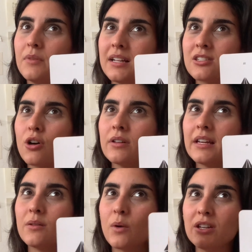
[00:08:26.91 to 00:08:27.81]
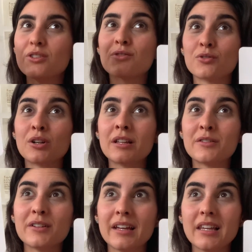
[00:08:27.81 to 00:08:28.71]
it's only when you really,
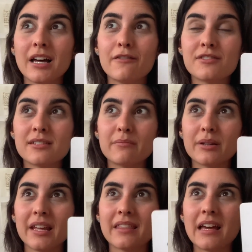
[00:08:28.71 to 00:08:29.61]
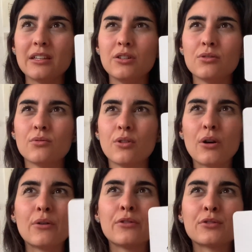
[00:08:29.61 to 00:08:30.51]
really love somebody that you
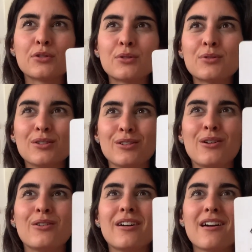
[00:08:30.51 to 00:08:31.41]
go through, you know,